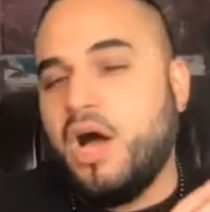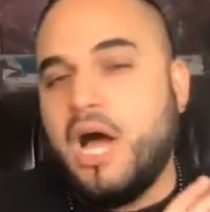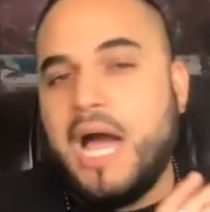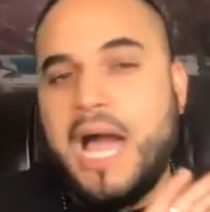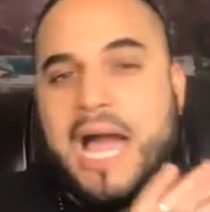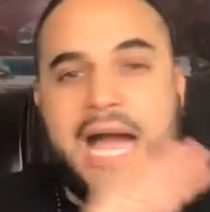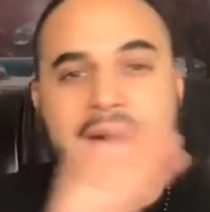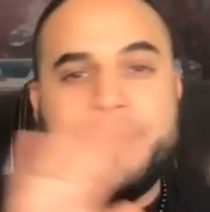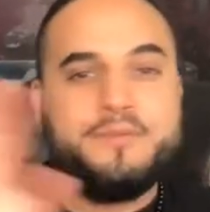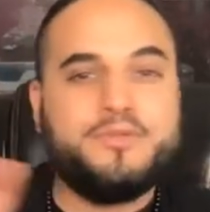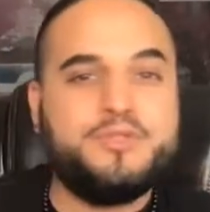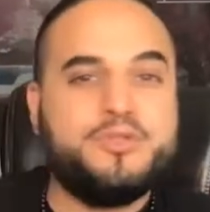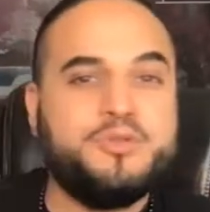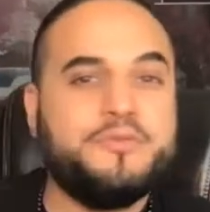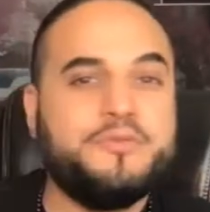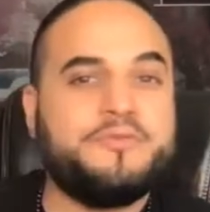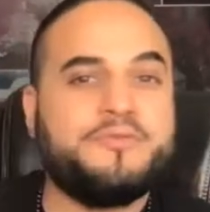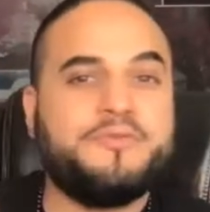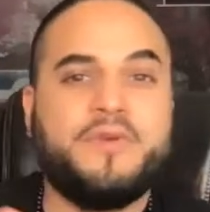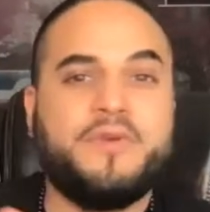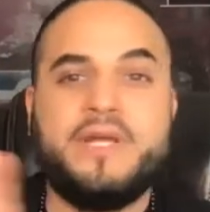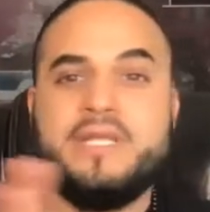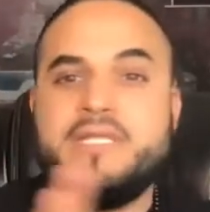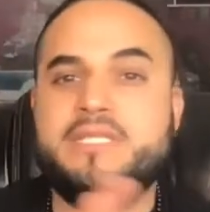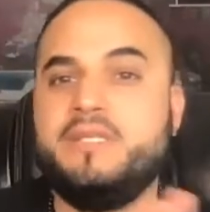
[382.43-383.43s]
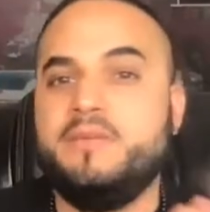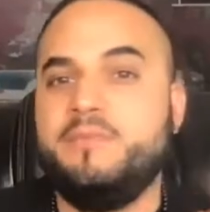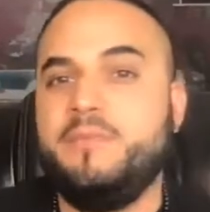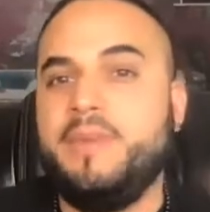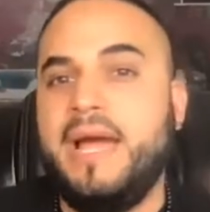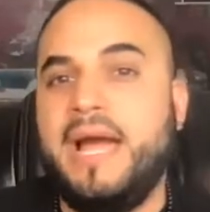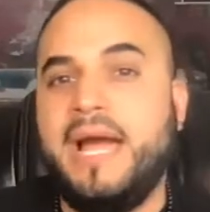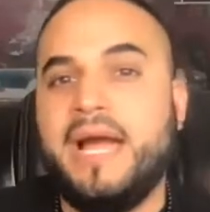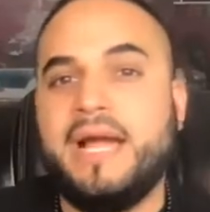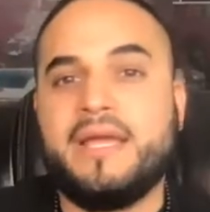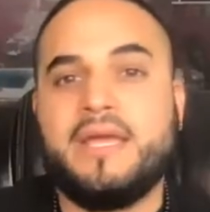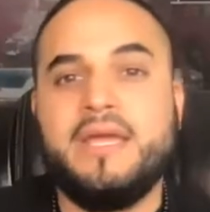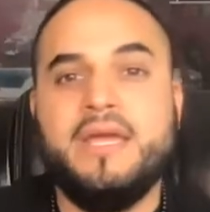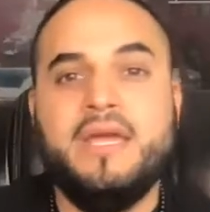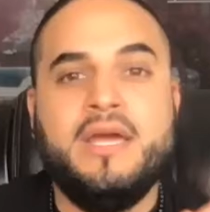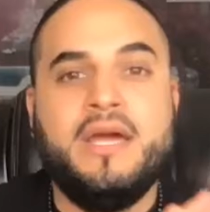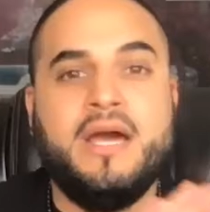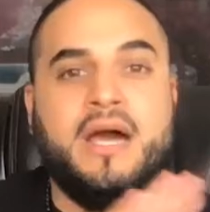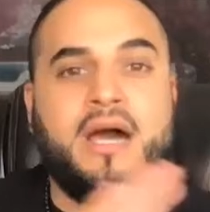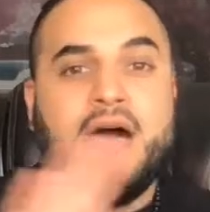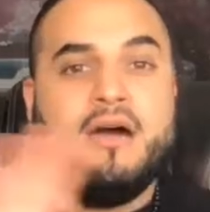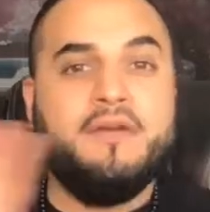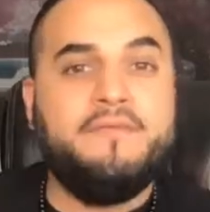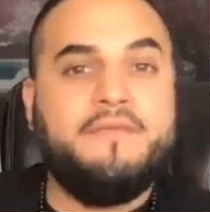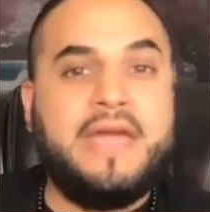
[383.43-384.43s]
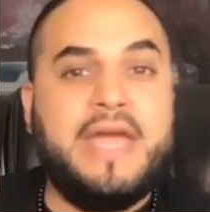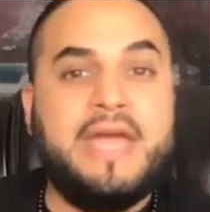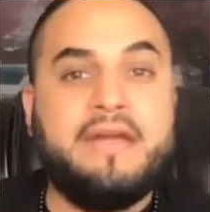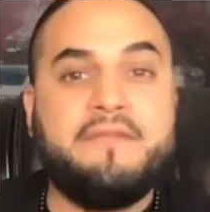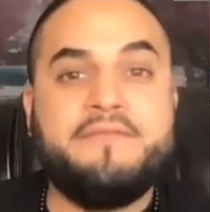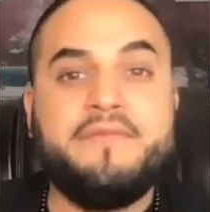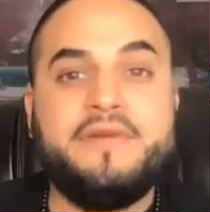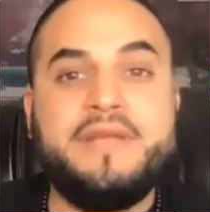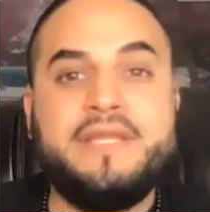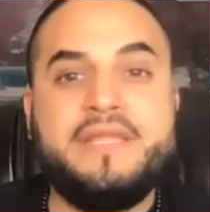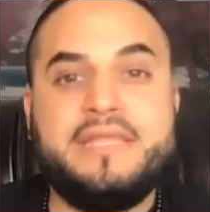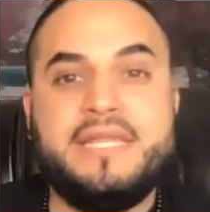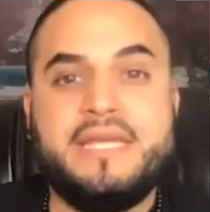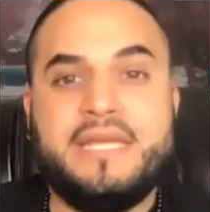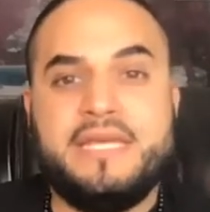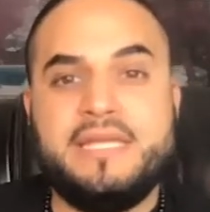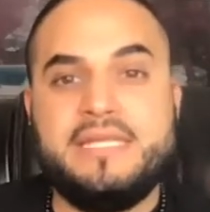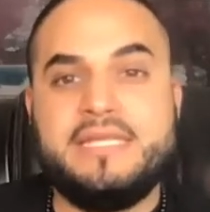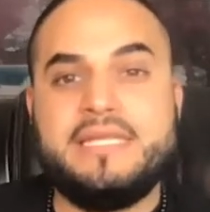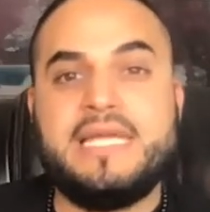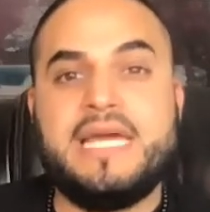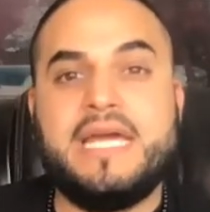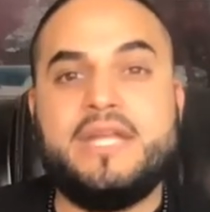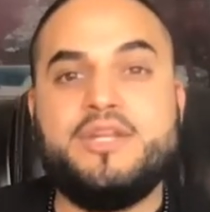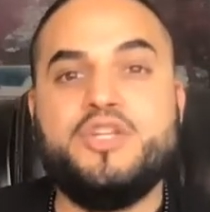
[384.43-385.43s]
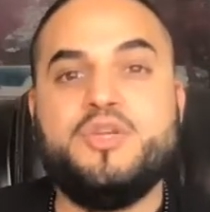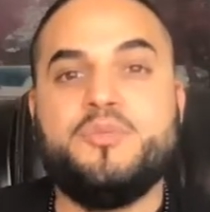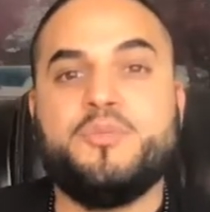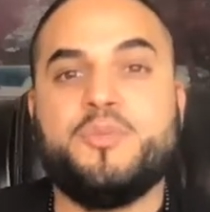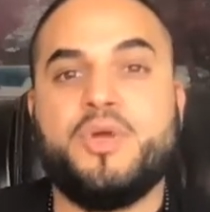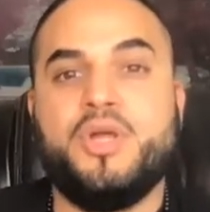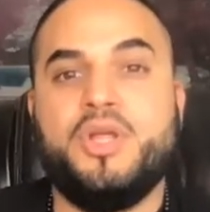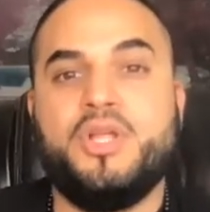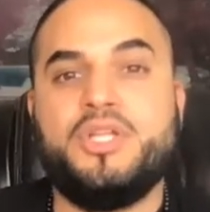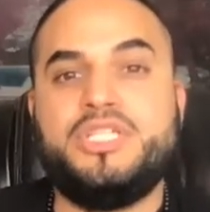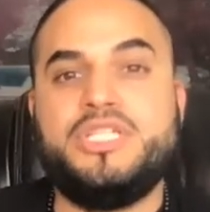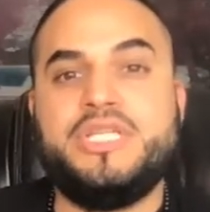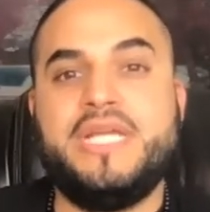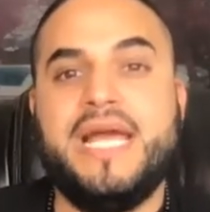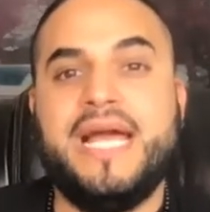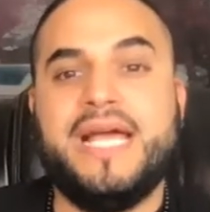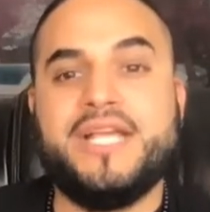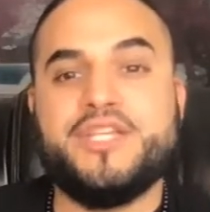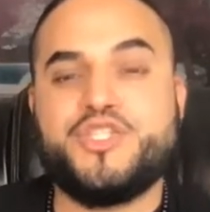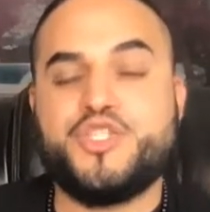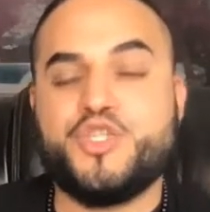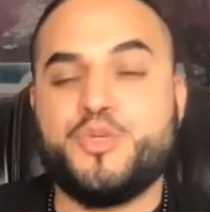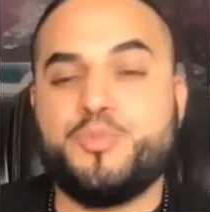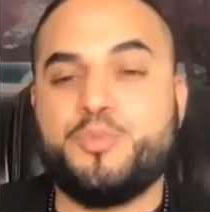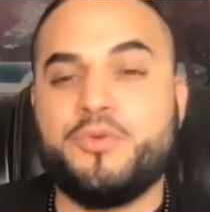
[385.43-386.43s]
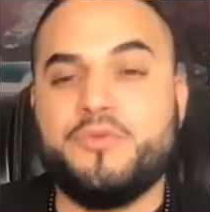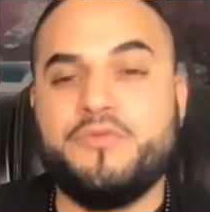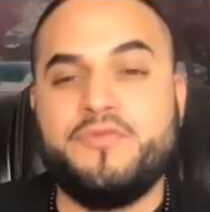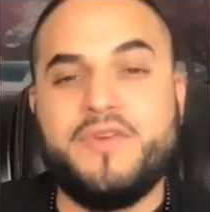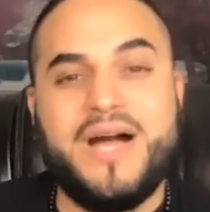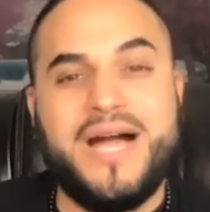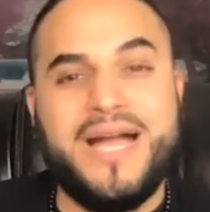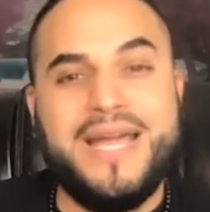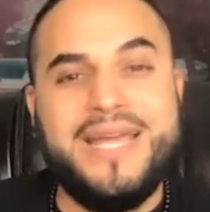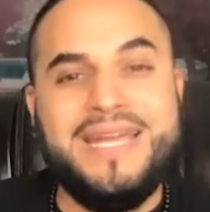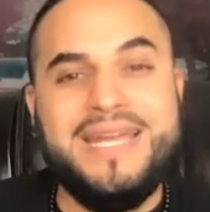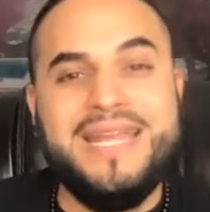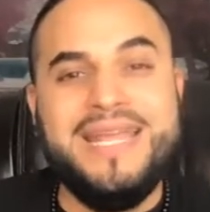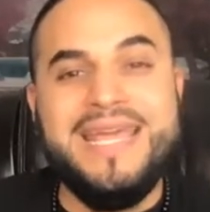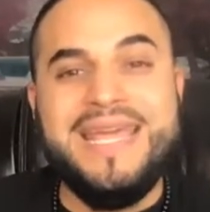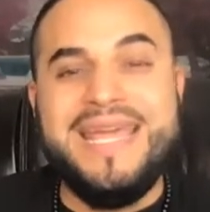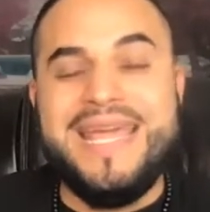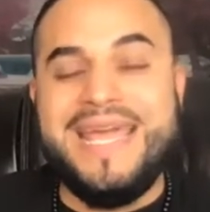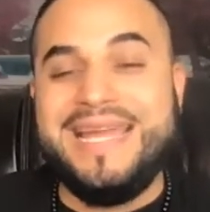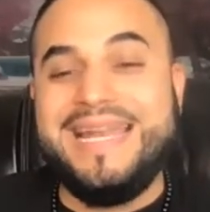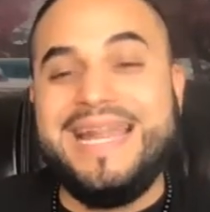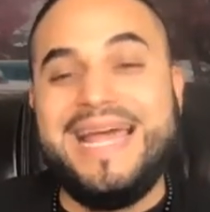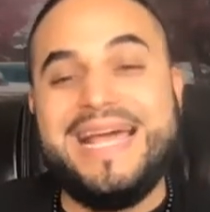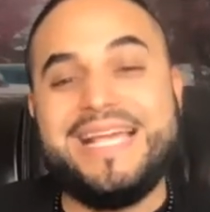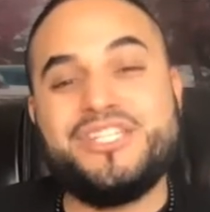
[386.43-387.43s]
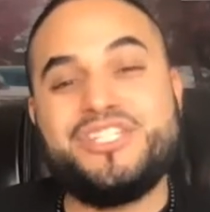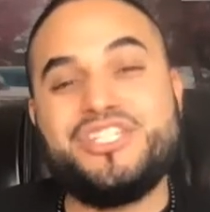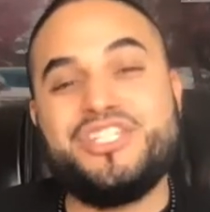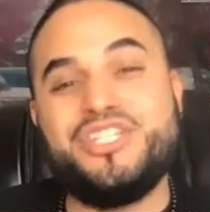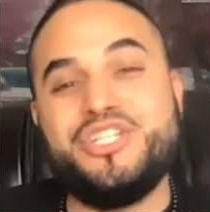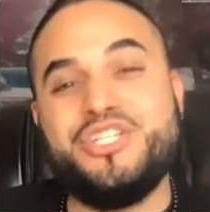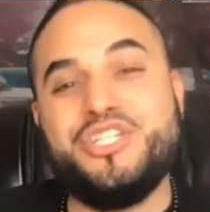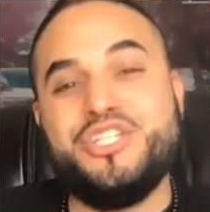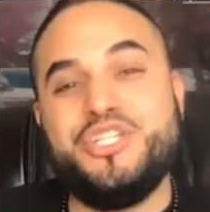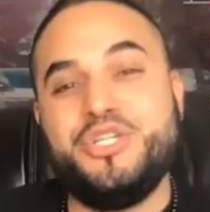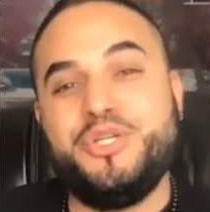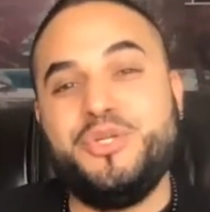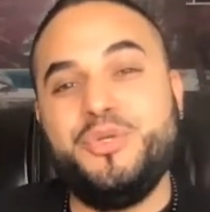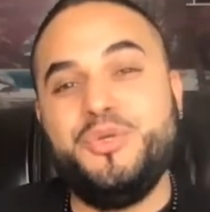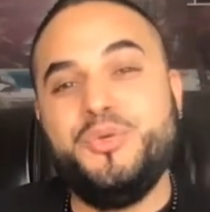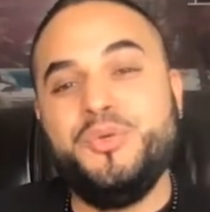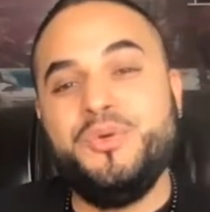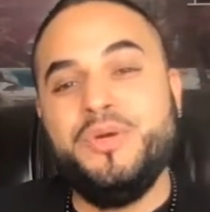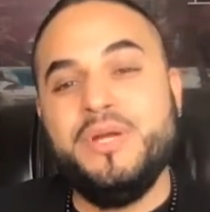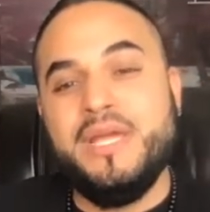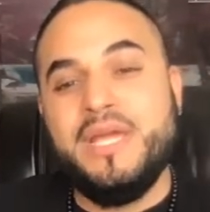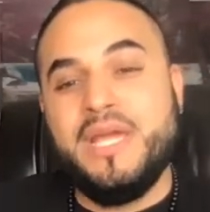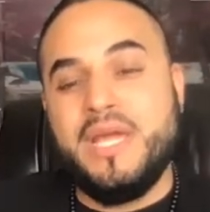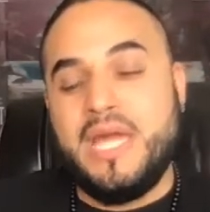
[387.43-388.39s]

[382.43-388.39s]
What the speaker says: absolute front to back of everything that numerology has to provide and has to do,